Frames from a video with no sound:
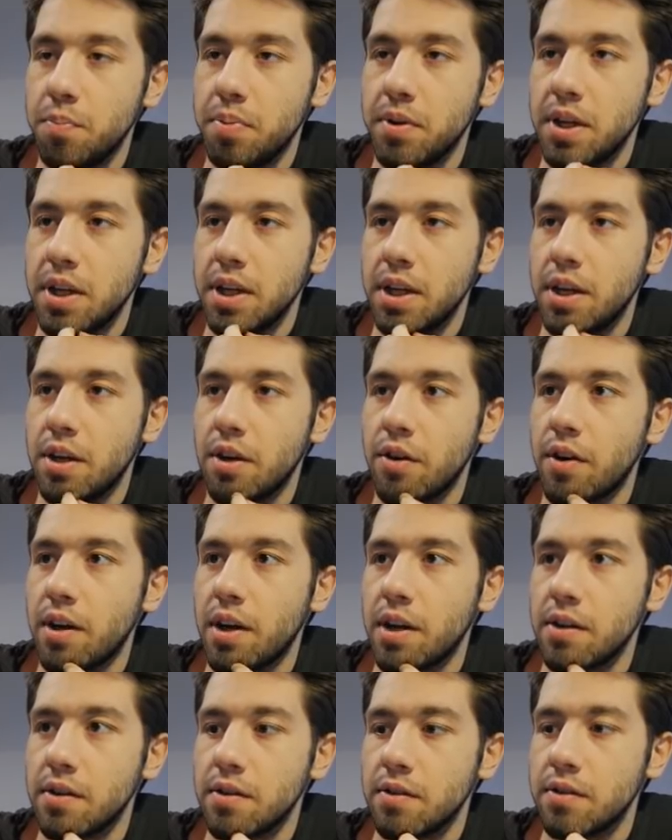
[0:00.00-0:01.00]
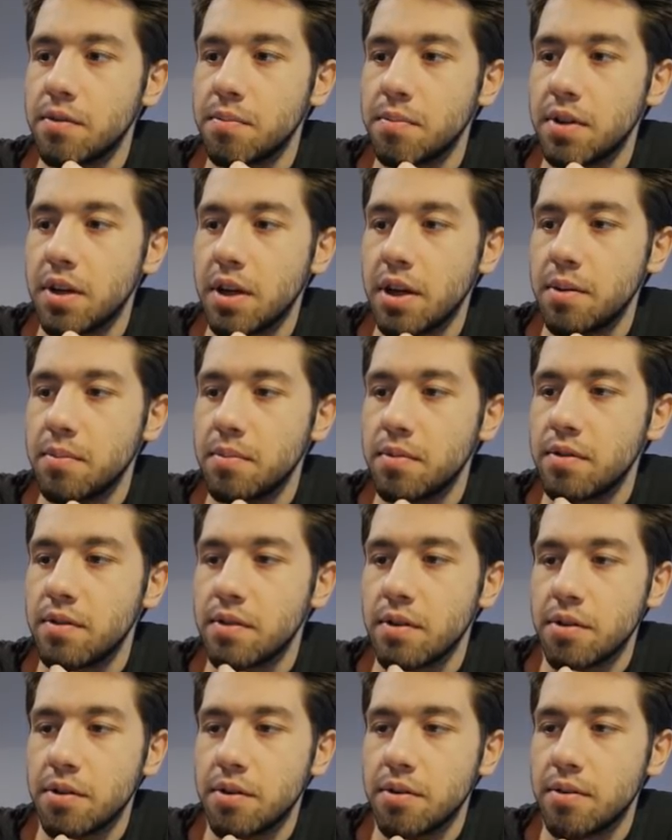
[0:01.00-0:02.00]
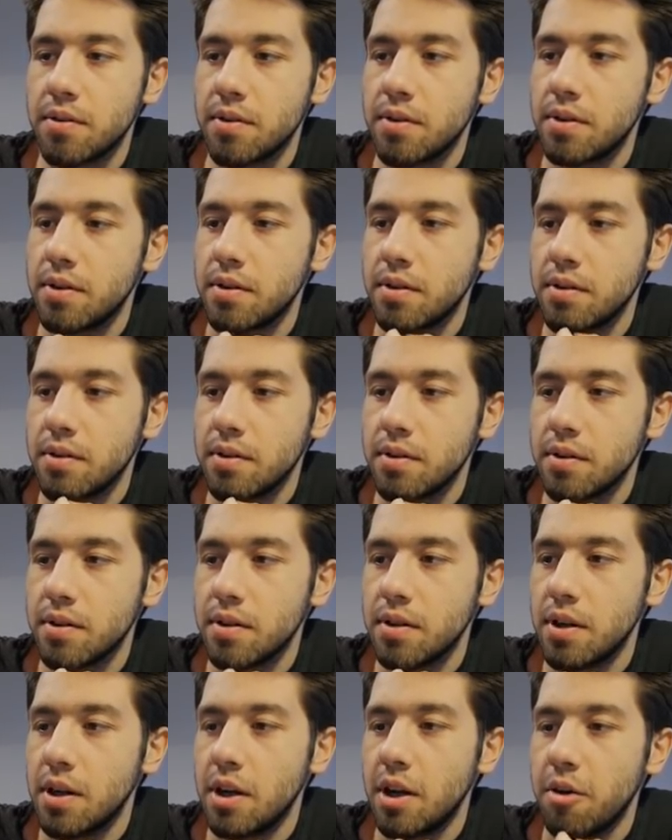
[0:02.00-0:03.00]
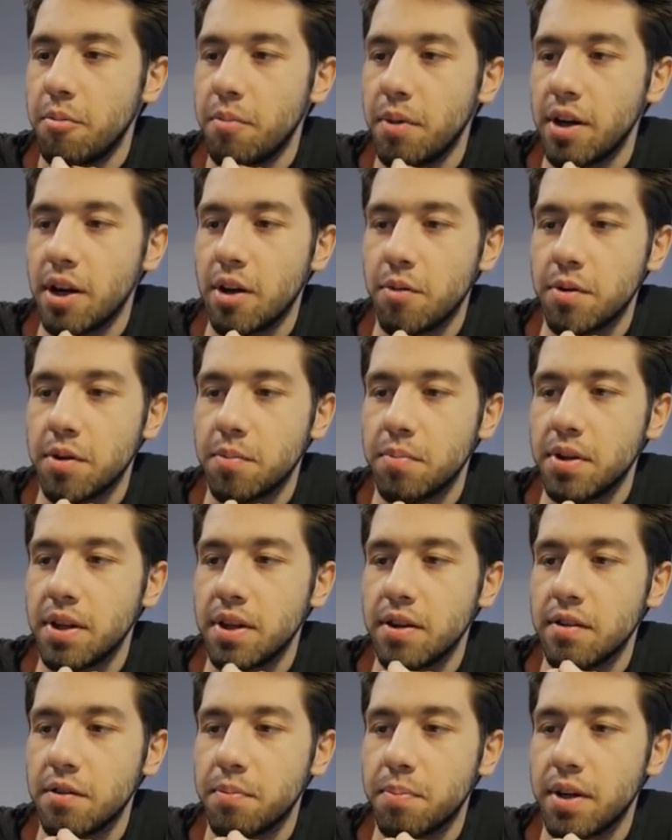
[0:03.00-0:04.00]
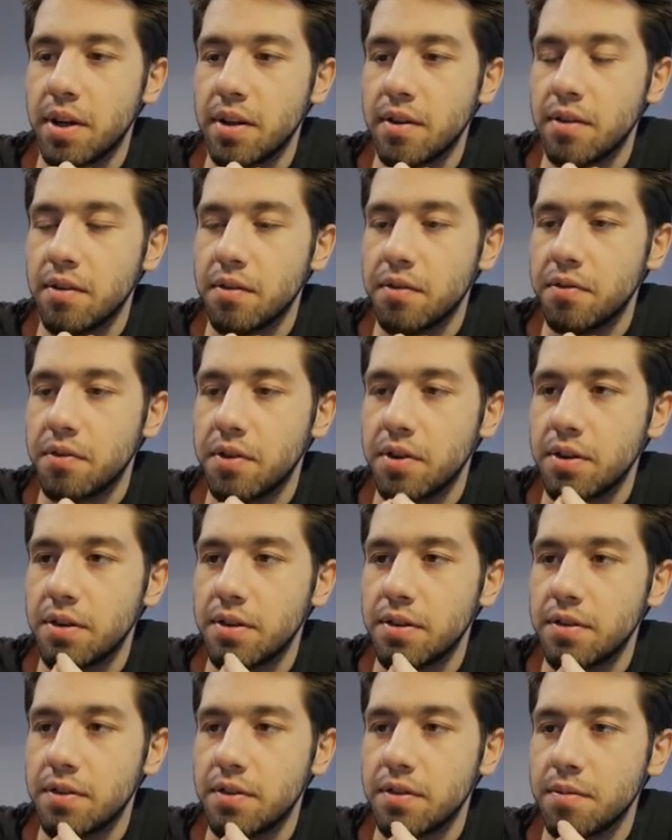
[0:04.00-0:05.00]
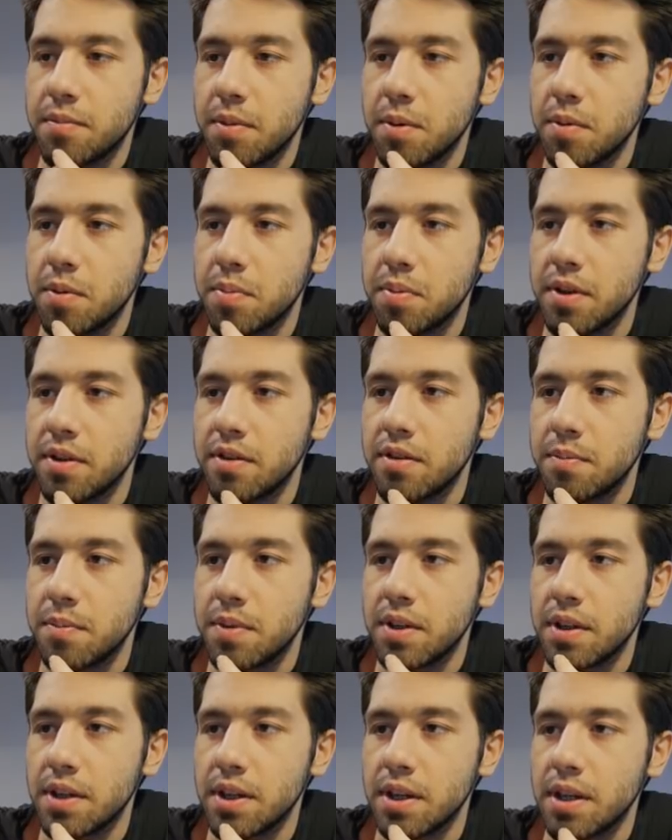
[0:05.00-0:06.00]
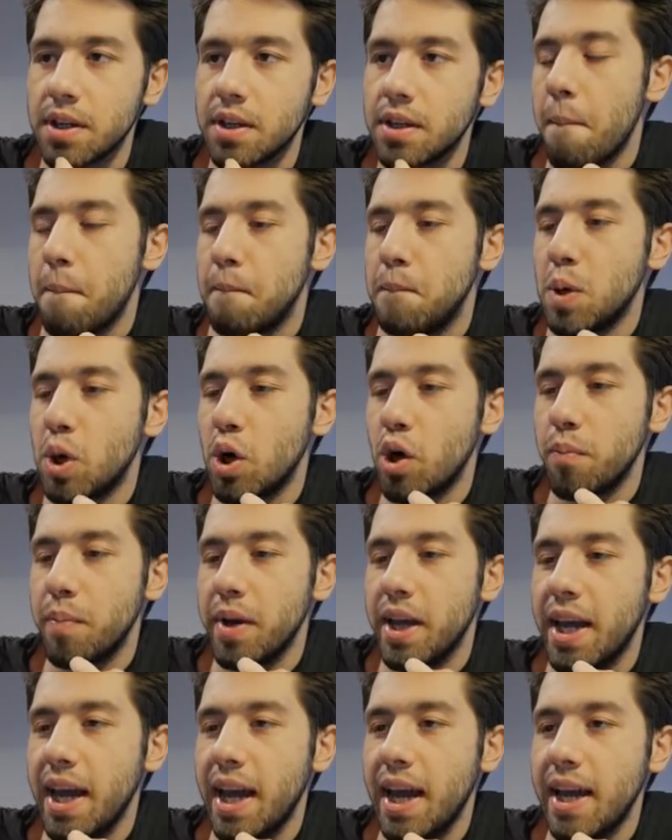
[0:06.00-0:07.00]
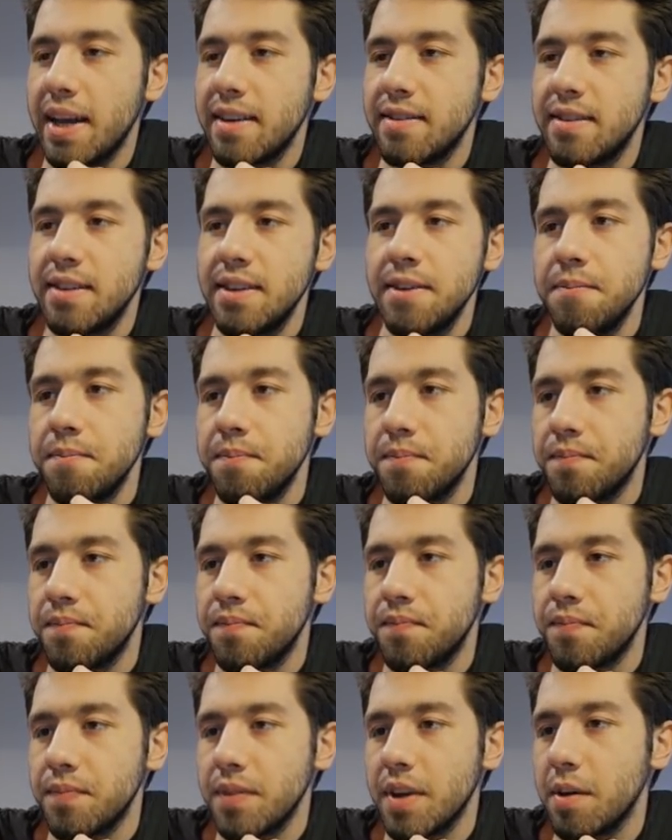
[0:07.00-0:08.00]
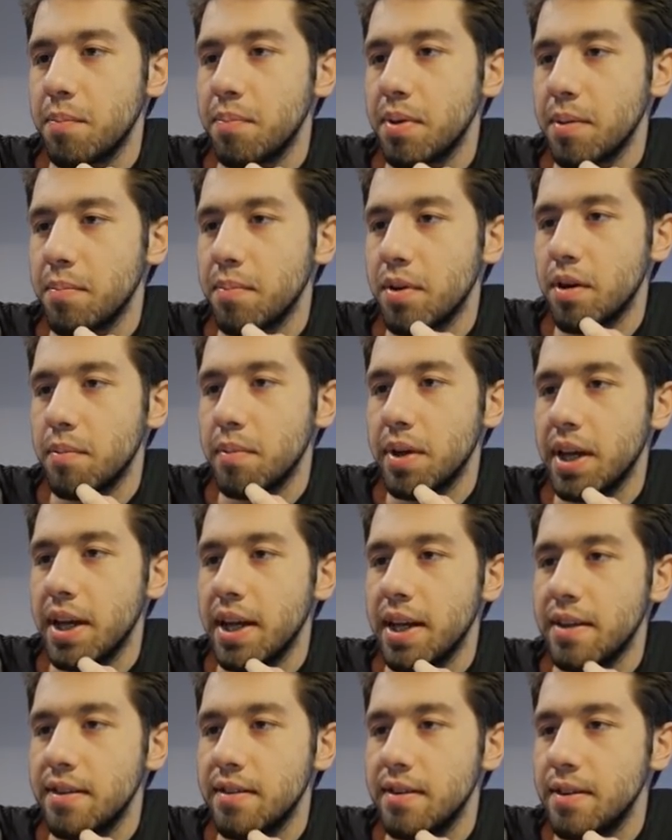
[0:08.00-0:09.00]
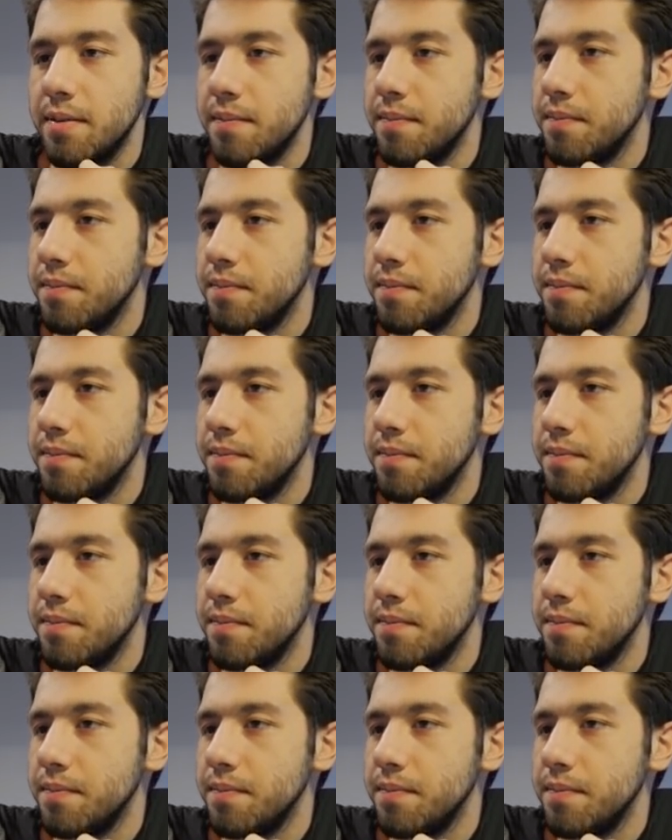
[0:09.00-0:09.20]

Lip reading: play Kiran sometimes, so might not want to play this Penitent first. Might want to play something like Barbigazi. I'll play Barbigazi.